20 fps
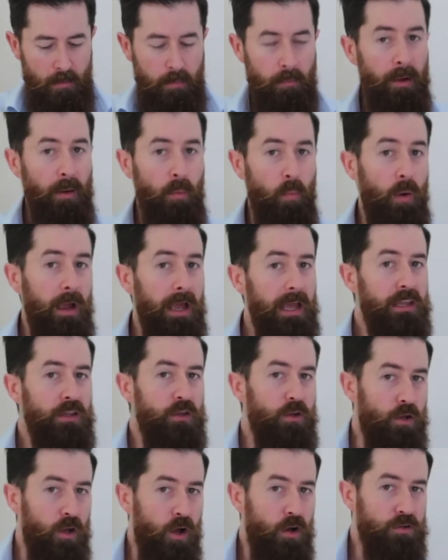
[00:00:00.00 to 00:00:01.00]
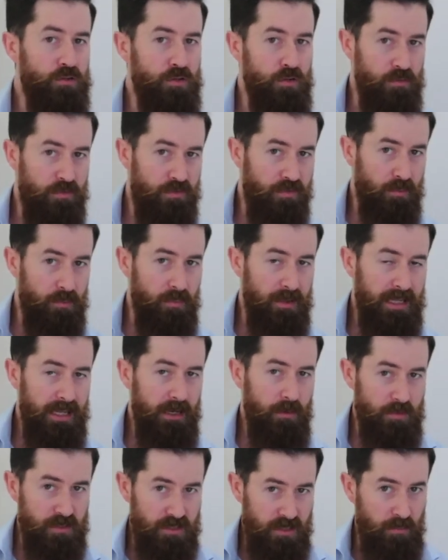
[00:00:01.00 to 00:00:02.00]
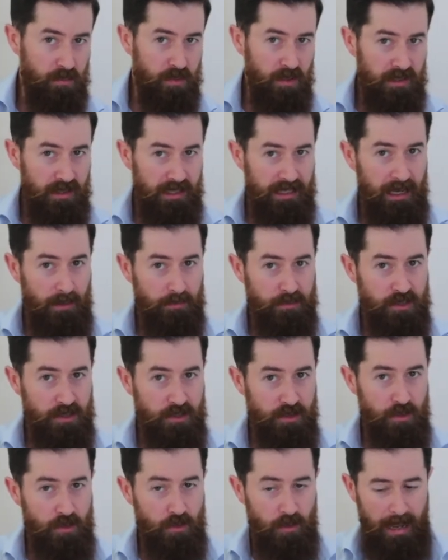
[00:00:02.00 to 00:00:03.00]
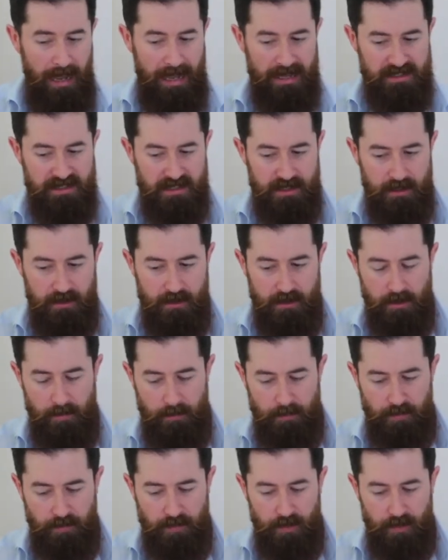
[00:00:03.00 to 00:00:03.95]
But where you go to from here is completely up to you, as in,